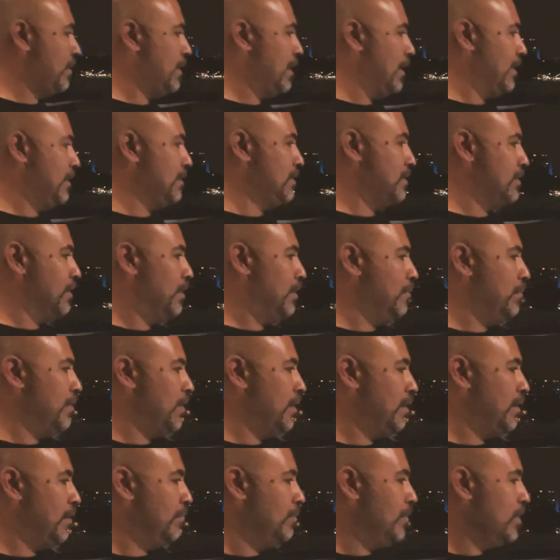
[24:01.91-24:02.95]
Got some
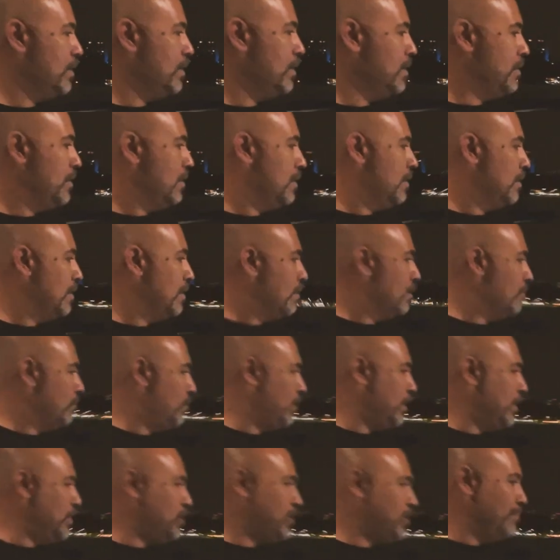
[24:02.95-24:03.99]

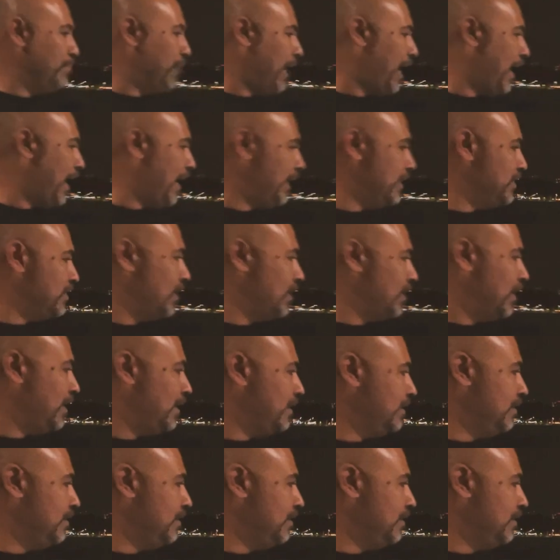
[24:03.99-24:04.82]
Venetian blinds on.